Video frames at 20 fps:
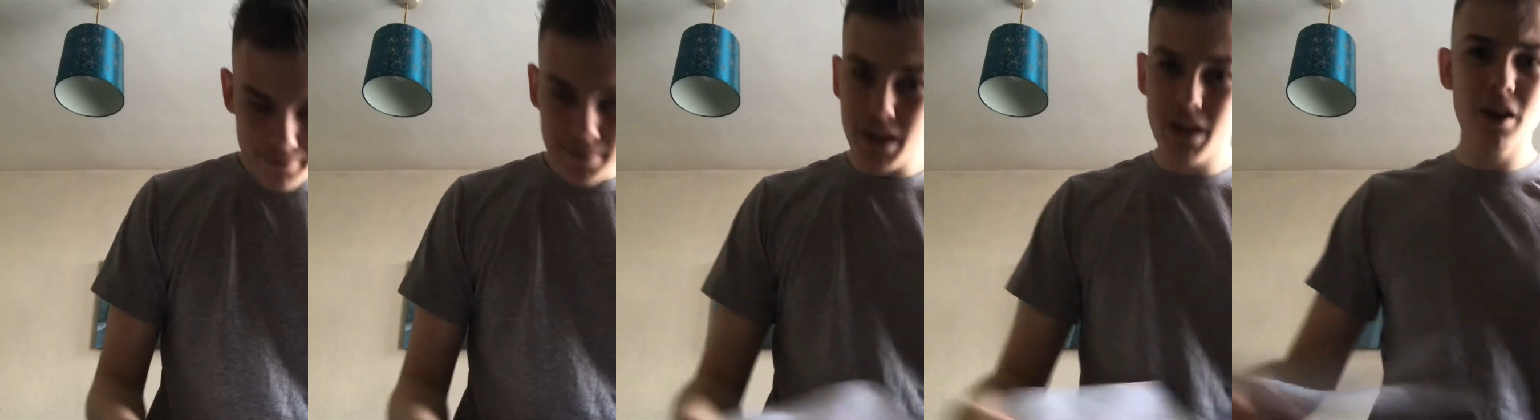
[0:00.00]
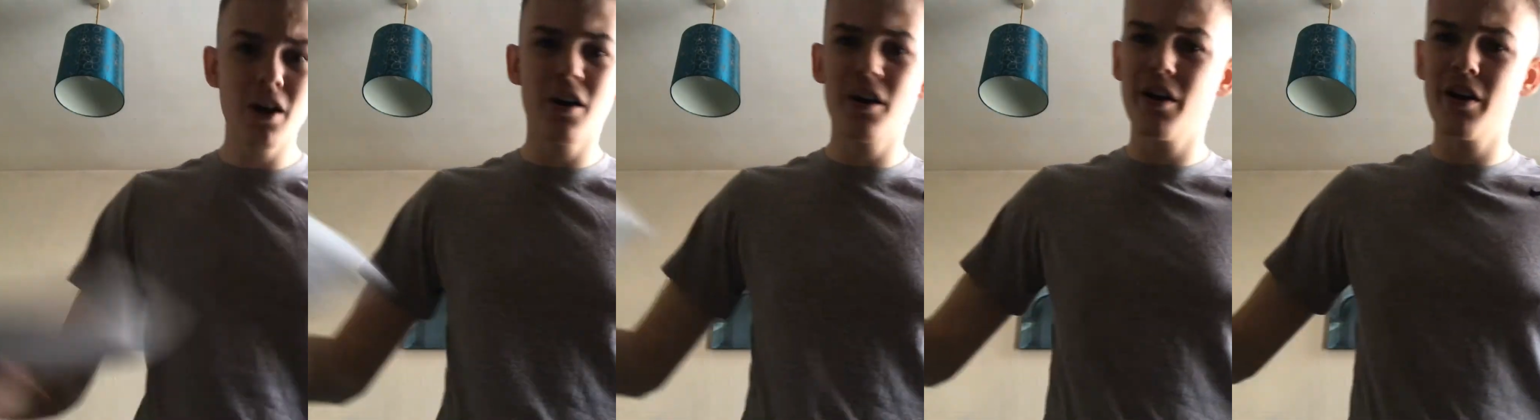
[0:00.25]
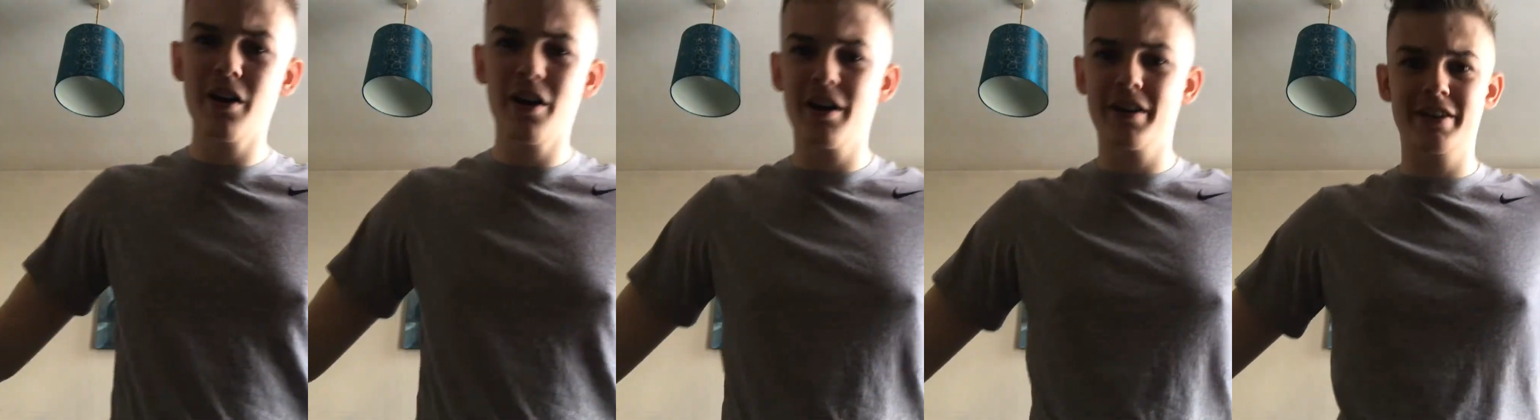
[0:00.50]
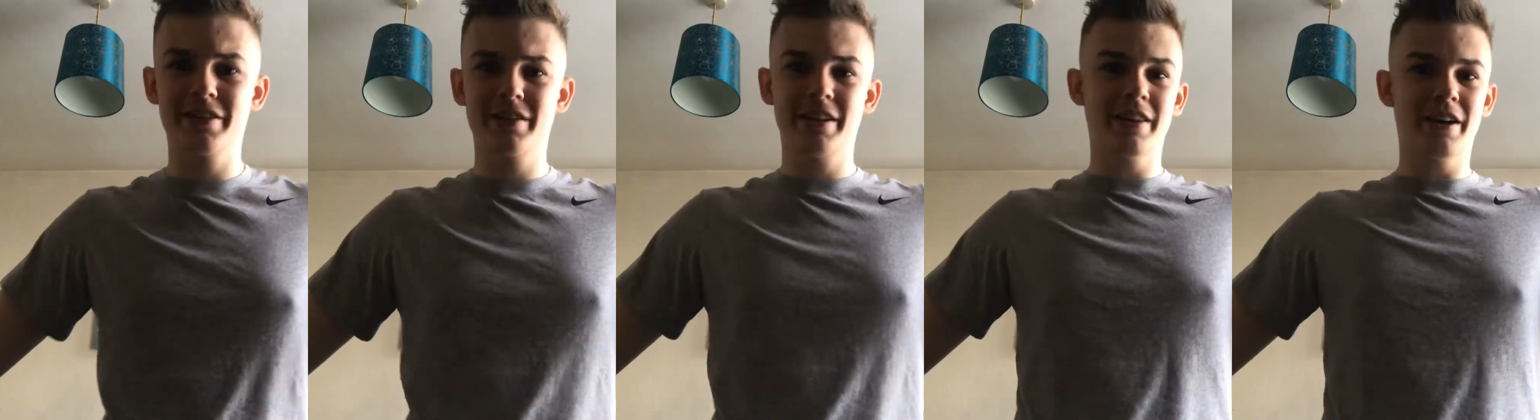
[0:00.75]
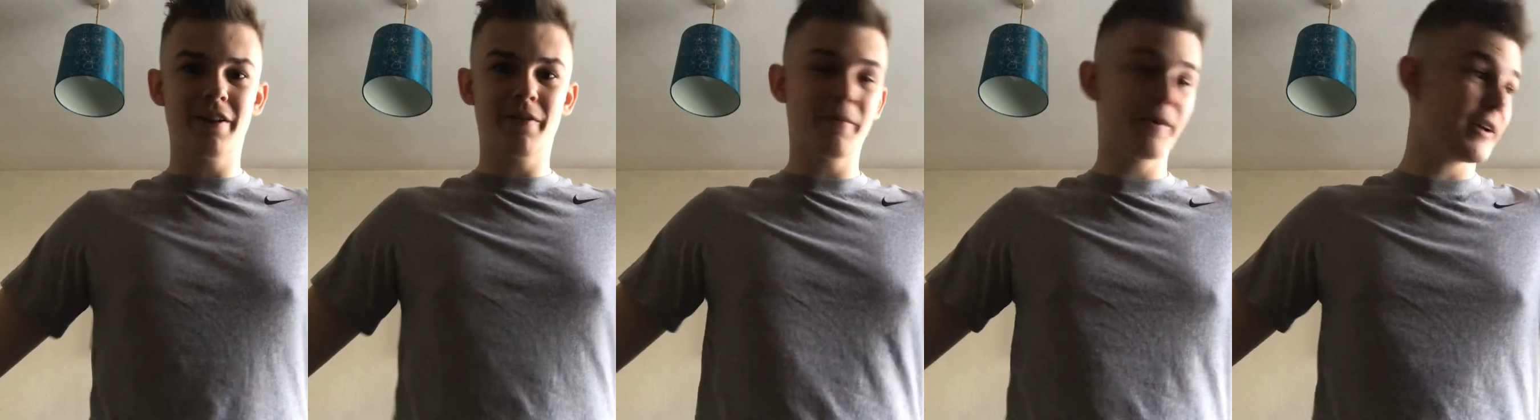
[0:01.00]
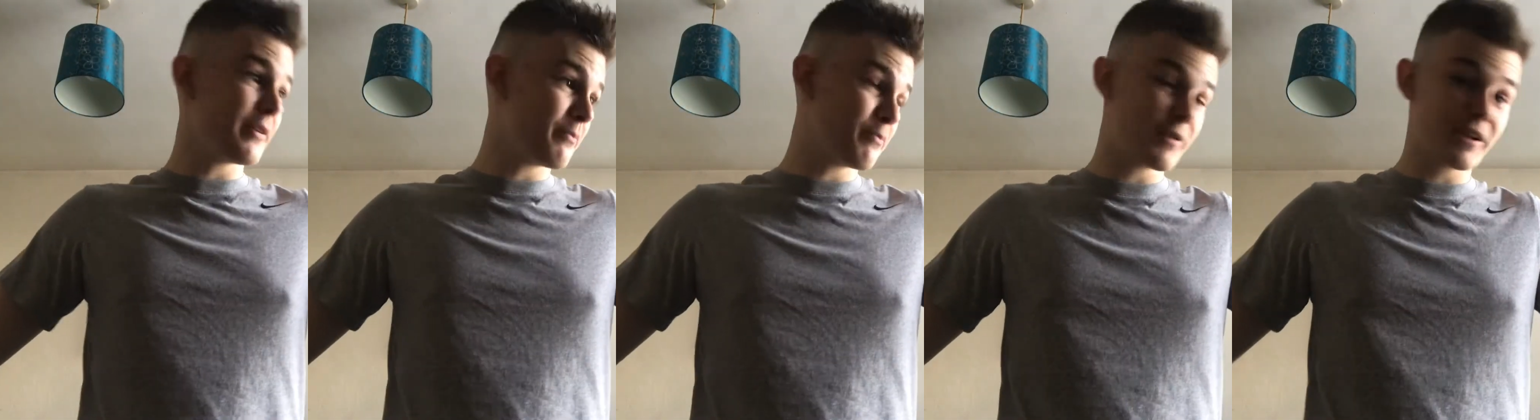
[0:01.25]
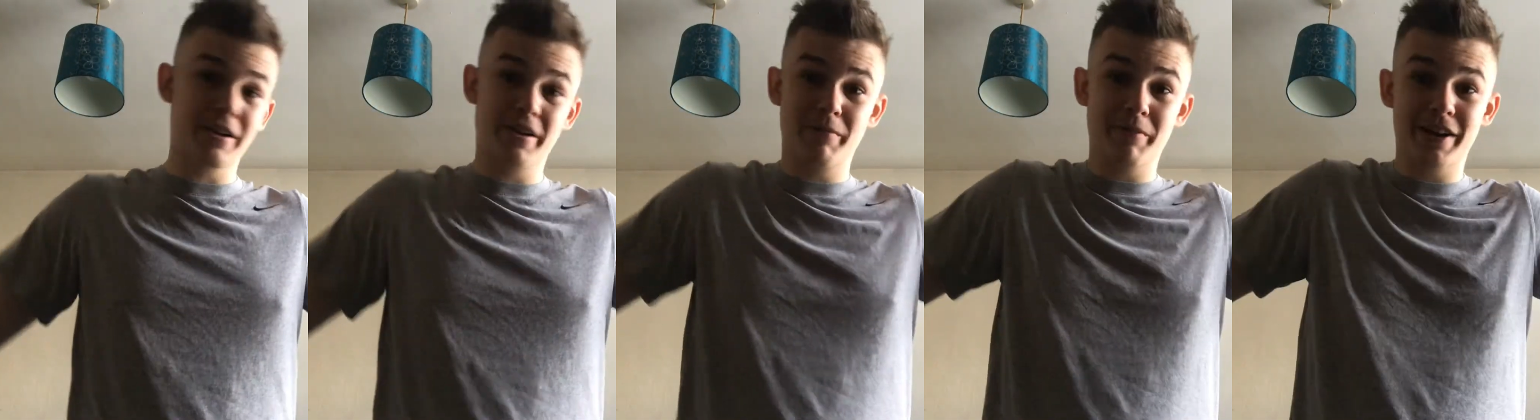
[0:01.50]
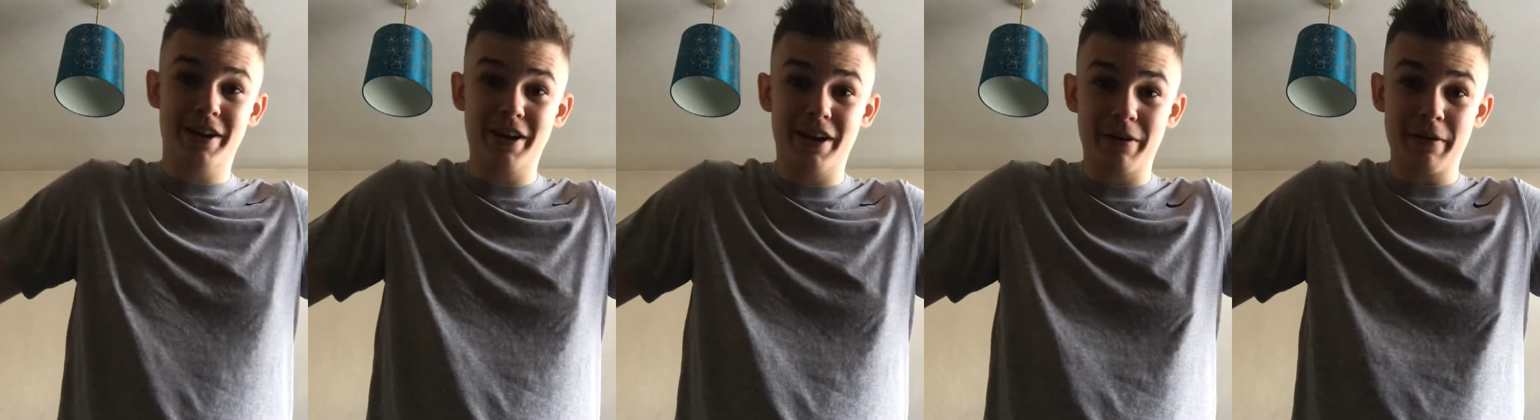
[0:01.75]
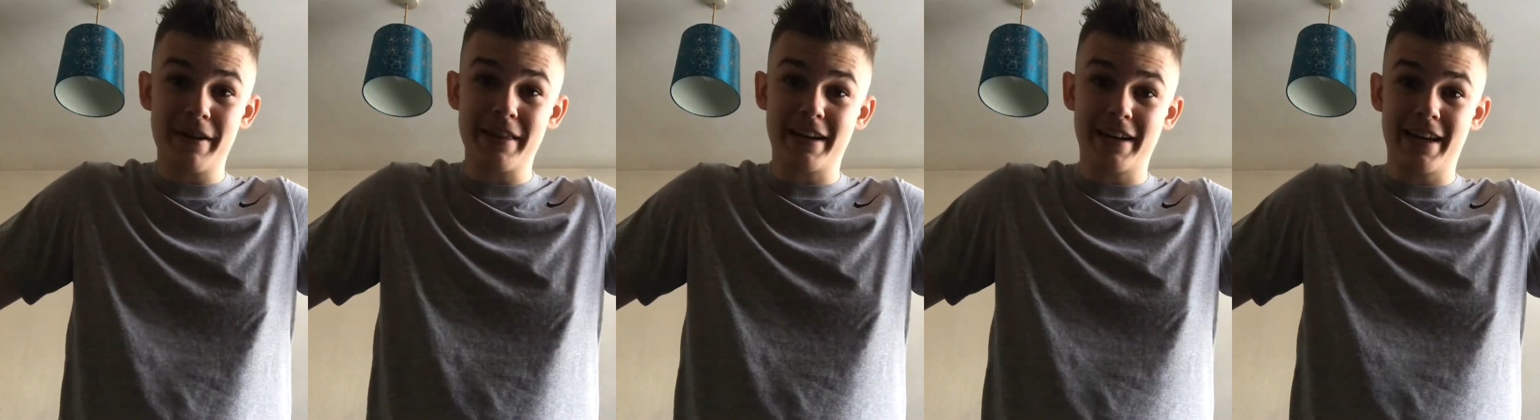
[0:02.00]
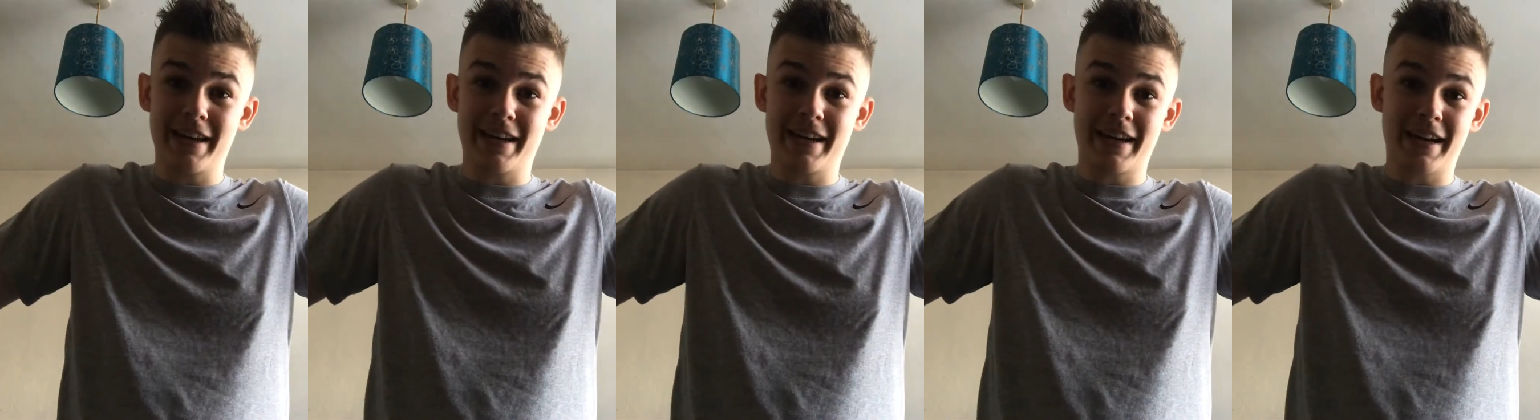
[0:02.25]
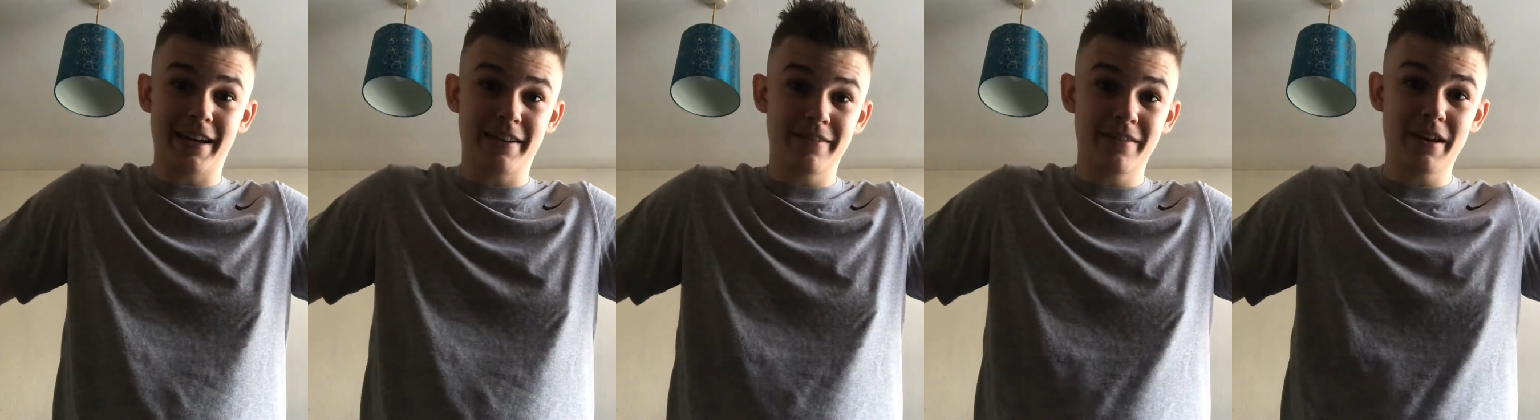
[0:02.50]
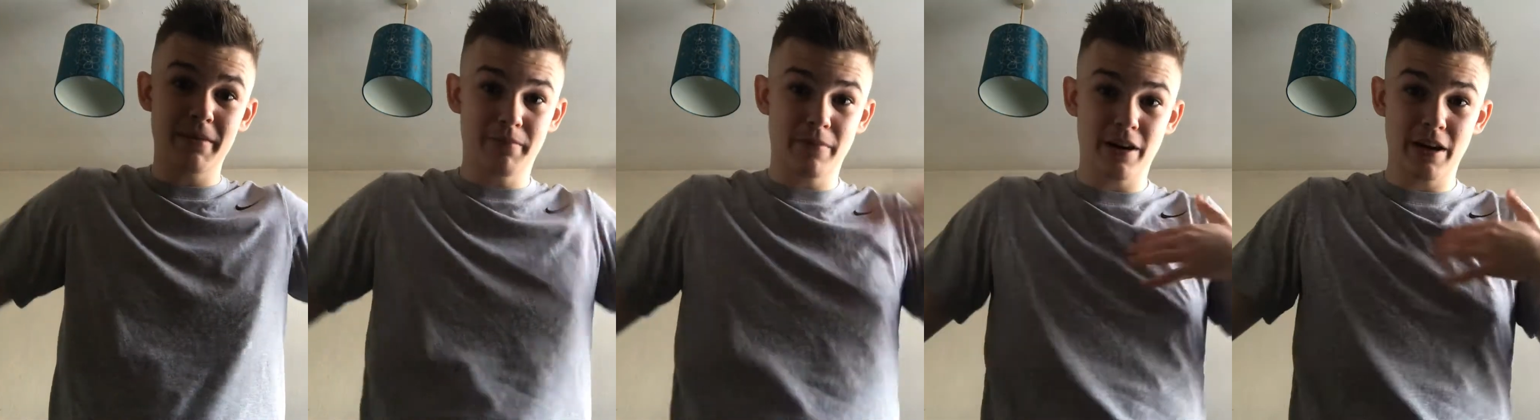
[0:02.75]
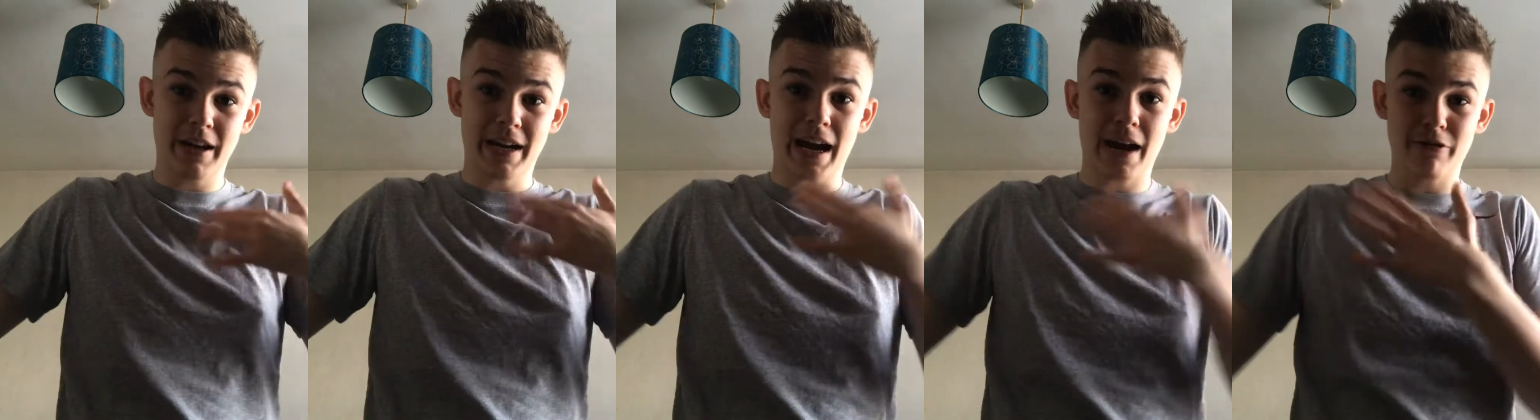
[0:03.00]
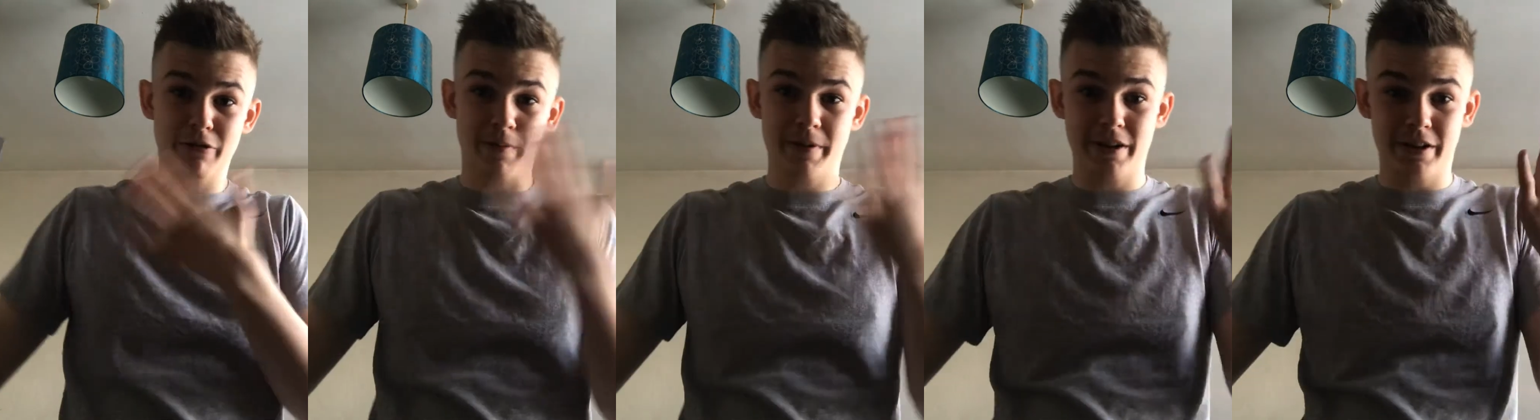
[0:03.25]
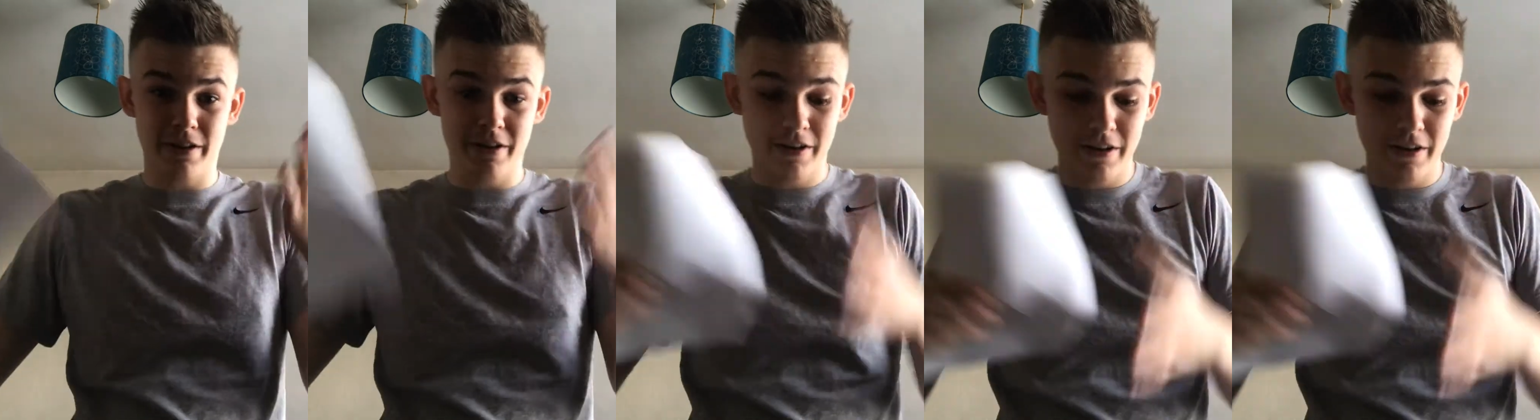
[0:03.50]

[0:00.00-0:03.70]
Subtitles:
Honestly, though, we're going to win the league again, in our opinion.